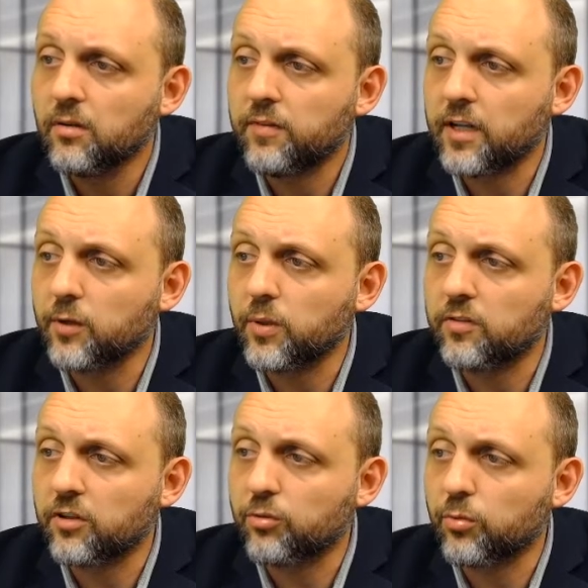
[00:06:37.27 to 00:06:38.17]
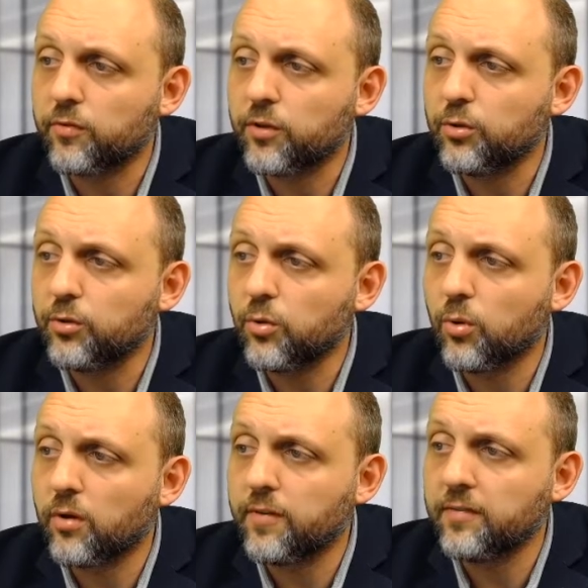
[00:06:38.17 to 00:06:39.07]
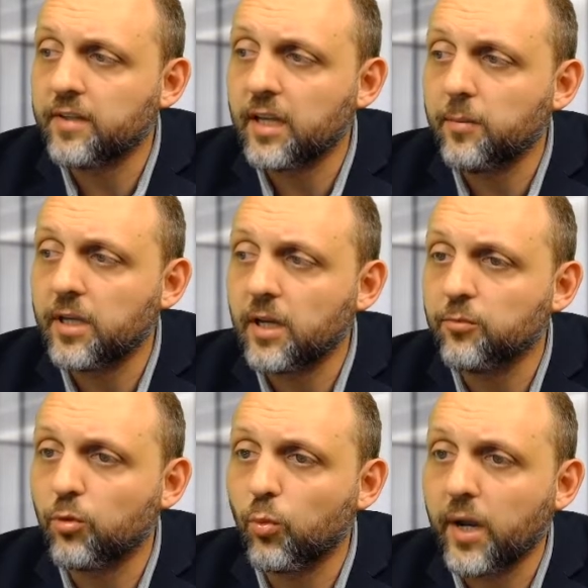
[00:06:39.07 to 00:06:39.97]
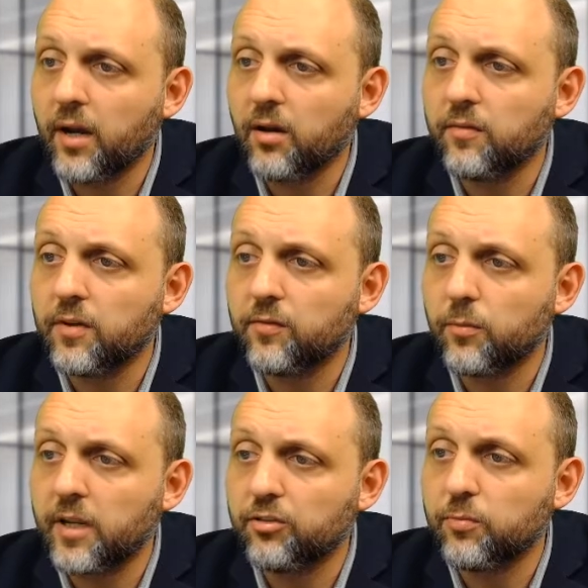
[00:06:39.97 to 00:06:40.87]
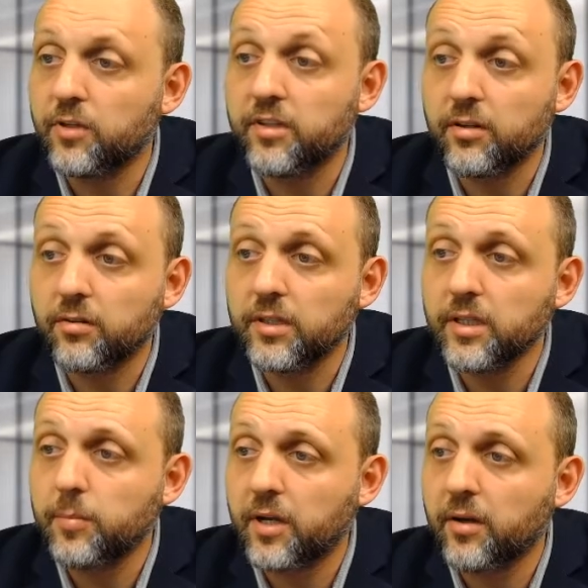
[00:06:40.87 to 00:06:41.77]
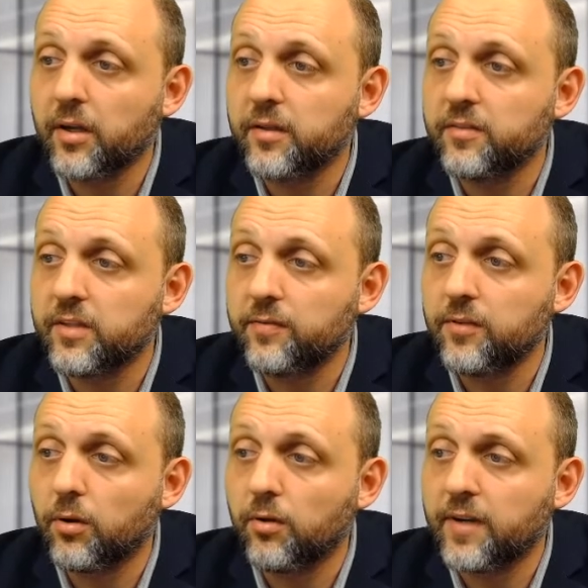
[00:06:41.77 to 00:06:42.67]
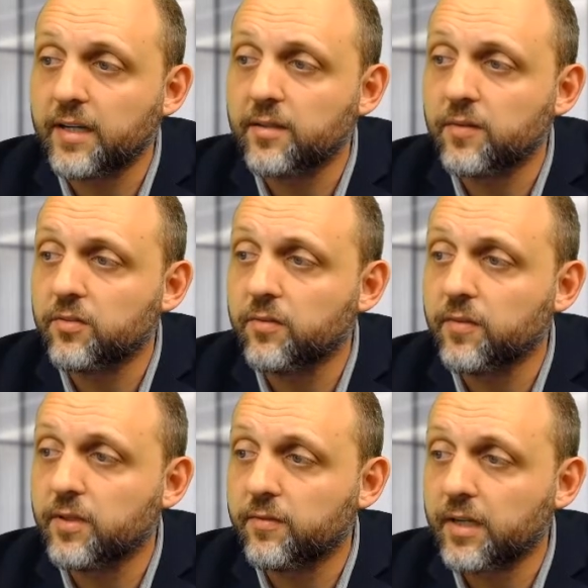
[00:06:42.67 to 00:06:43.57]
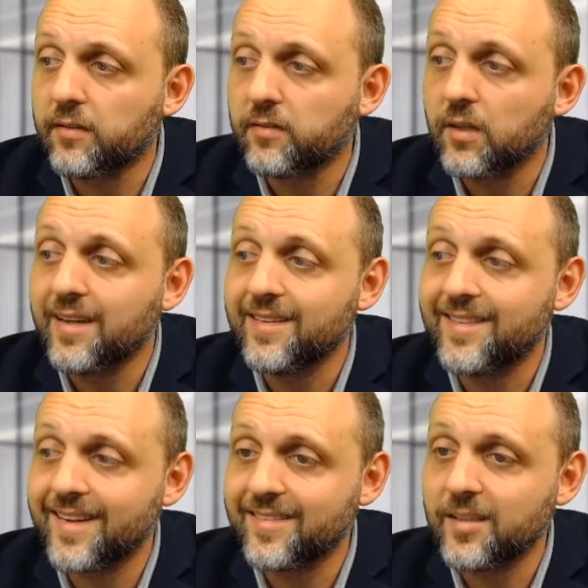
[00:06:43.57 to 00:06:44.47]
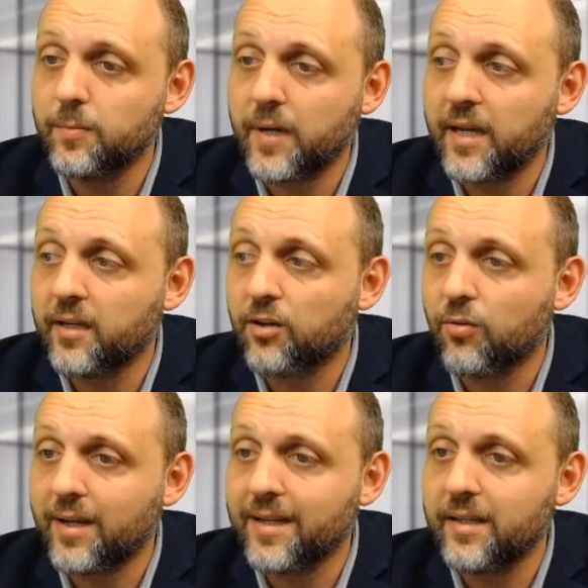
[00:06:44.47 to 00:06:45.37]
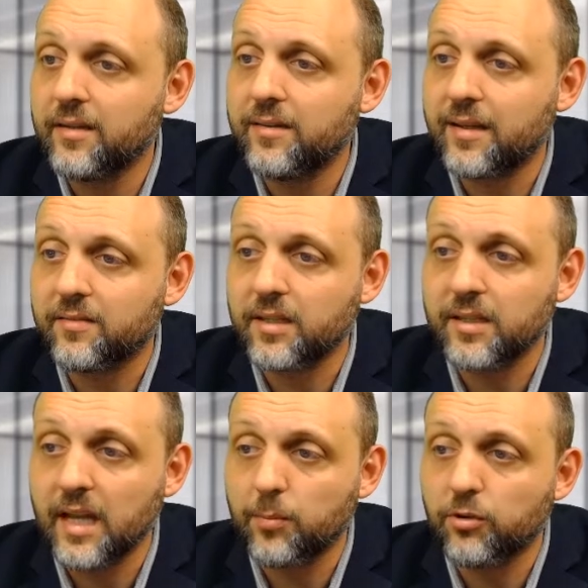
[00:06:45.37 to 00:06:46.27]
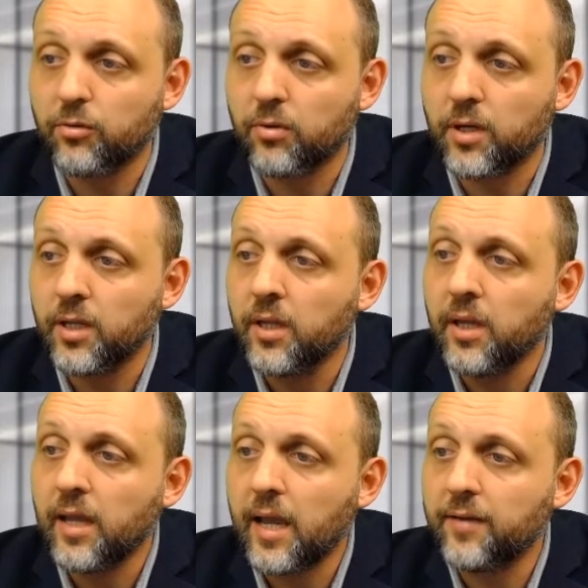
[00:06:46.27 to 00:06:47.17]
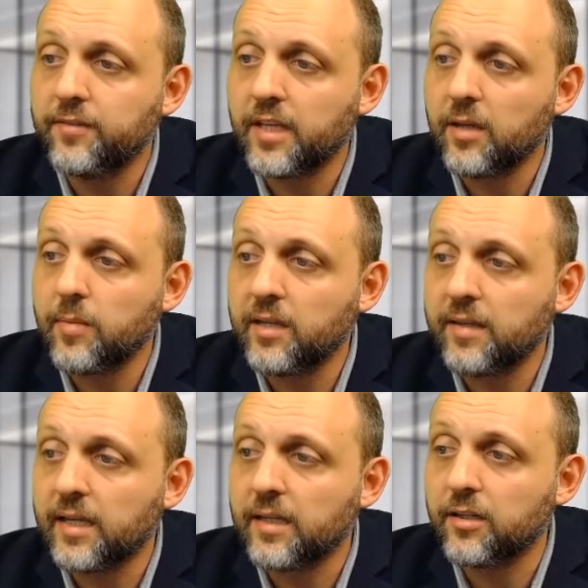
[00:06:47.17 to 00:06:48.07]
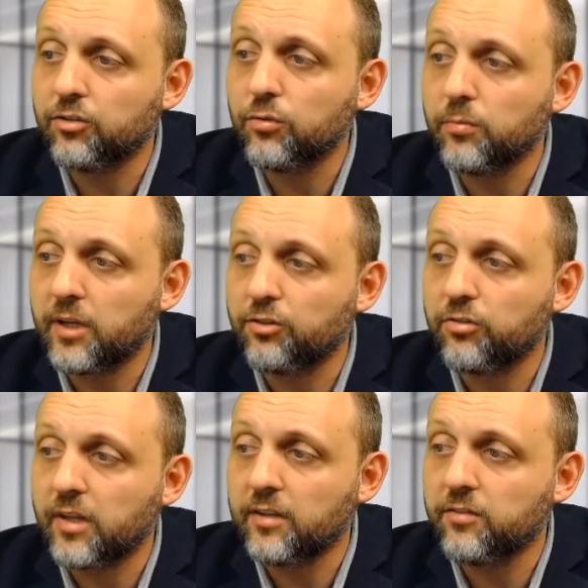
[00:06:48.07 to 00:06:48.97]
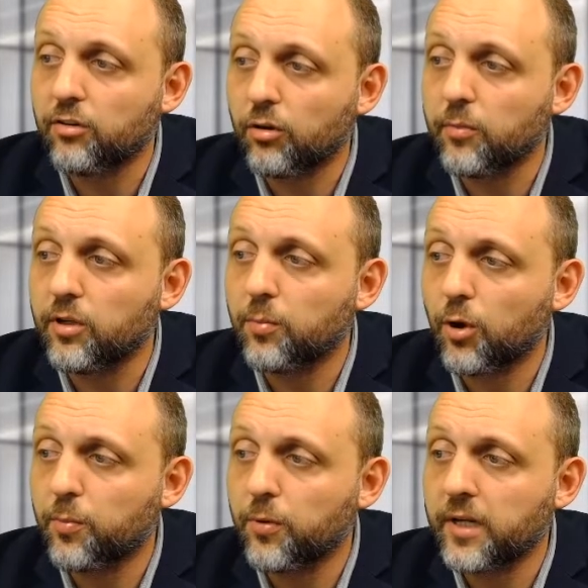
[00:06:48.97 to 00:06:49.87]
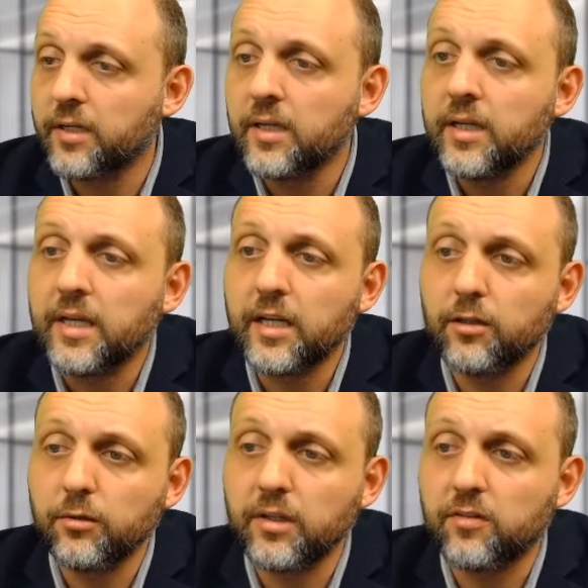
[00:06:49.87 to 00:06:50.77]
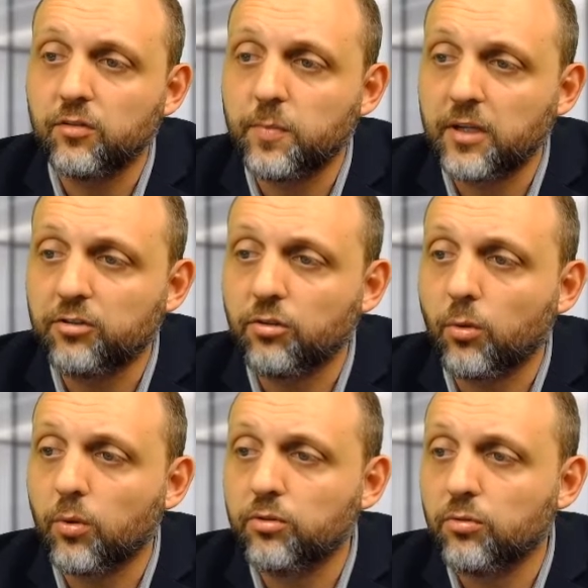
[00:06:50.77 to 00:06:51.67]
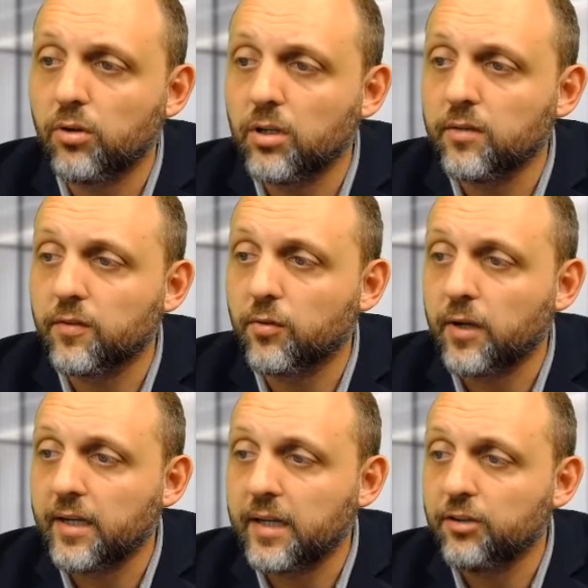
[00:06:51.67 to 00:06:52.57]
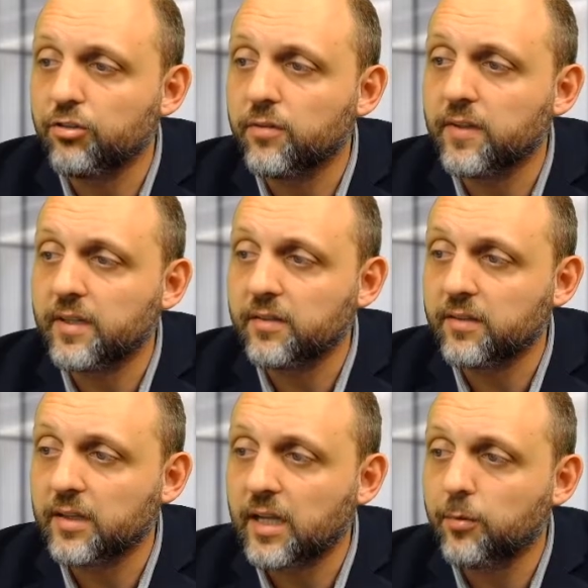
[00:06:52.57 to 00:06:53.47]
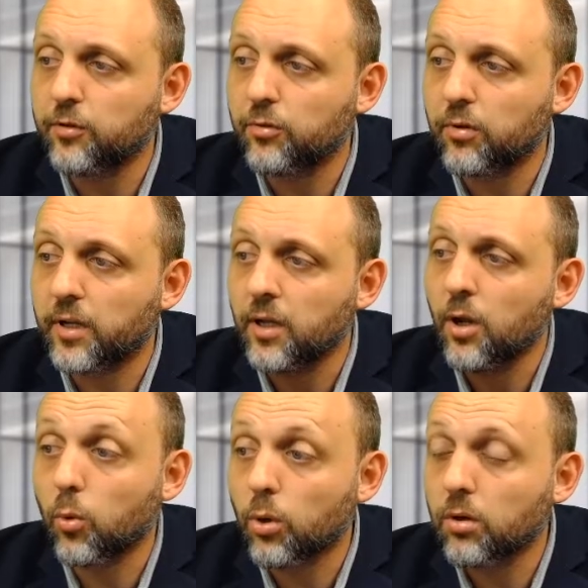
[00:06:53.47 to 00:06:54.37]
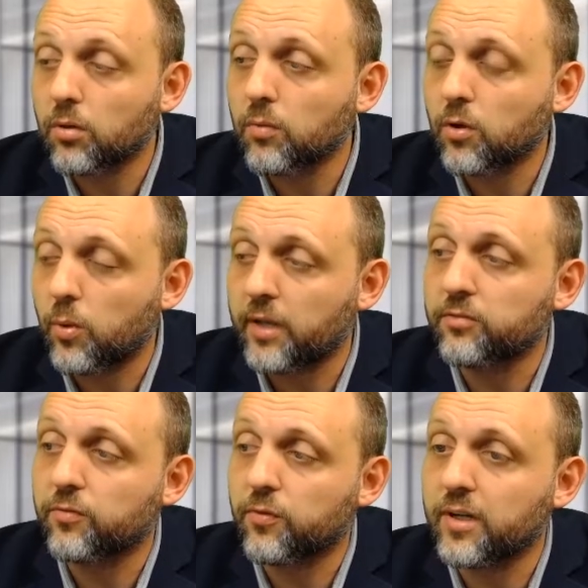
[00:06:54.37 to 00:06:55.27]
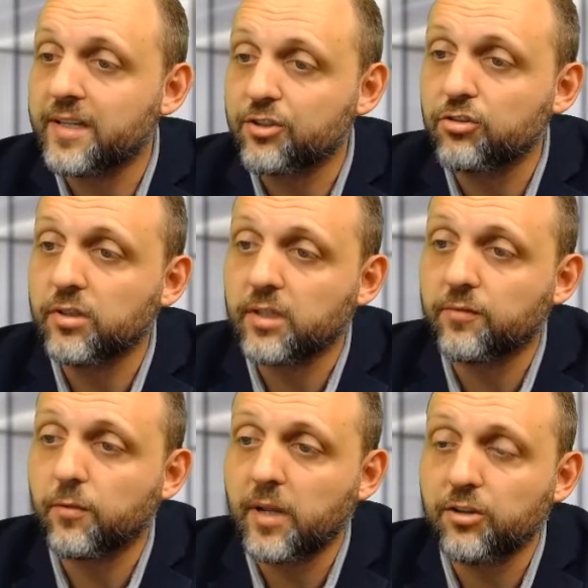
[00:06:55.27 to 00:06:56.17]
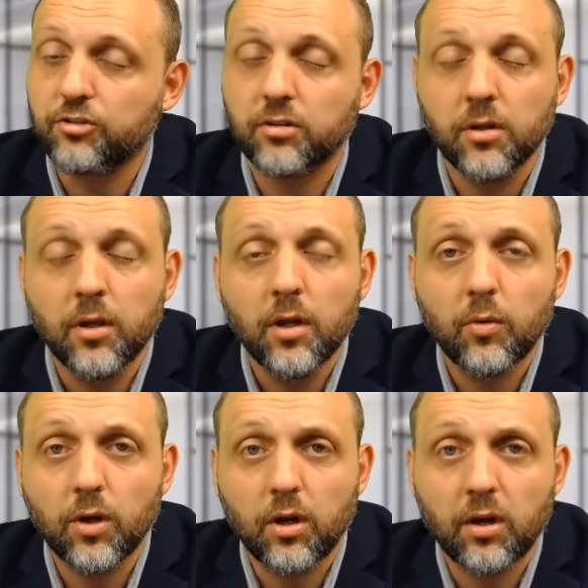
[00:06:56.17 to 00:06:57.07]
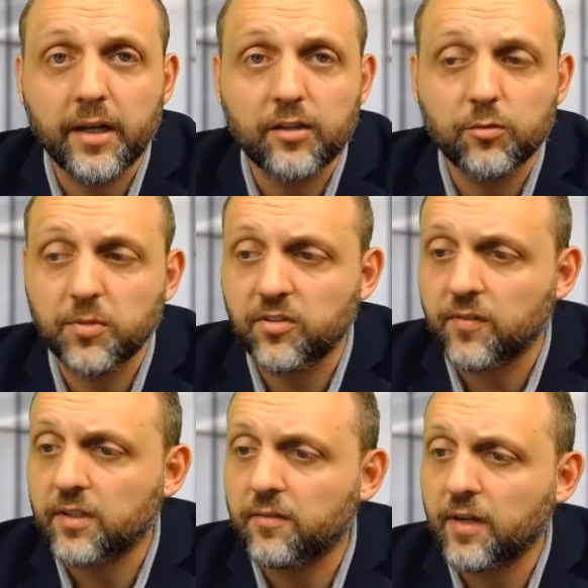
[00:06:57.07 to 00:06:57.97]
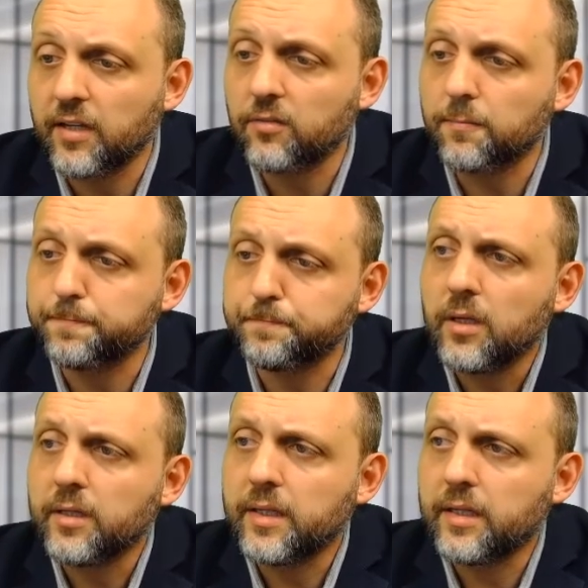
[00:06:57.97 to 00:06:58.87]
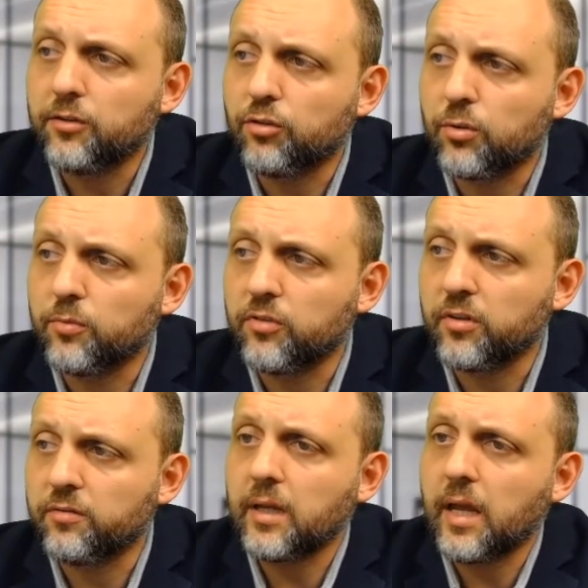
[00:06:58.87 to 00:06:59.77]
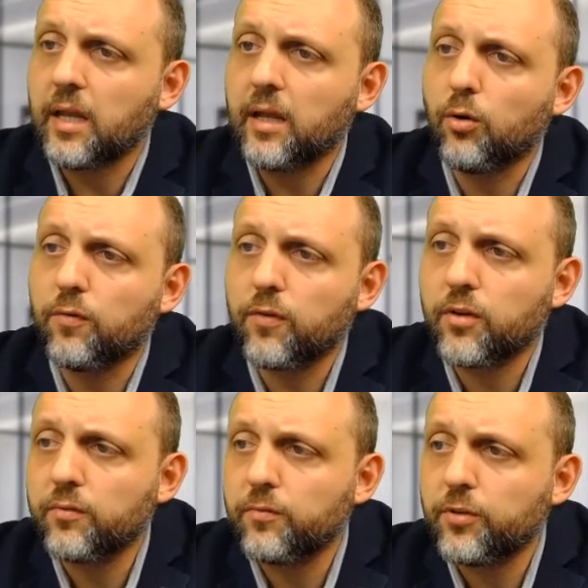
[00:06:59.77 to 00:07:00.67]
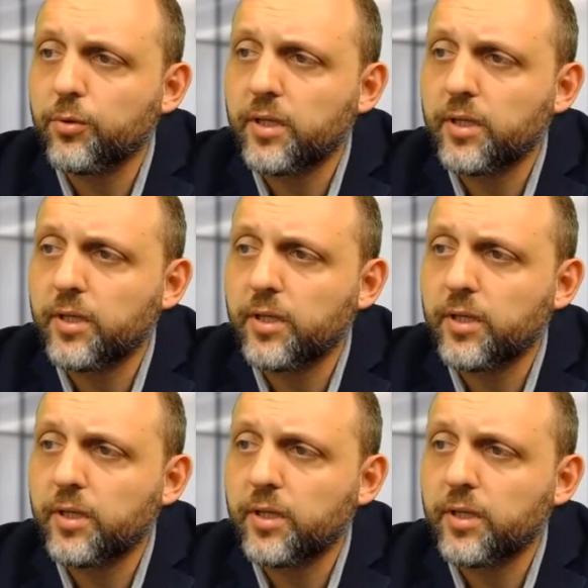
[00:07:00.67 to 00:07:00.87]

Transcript: Following such a review, or if FDA becomes aware of information materially bearing on safety or effectiveness of a device tested by an accredited testing laboratory, FDA may take additional measures as determined appropriate, including suspension or withdrawal of accreditation of a testing laboratory or a request for additional information regarding a specific device. And then in terms of an overview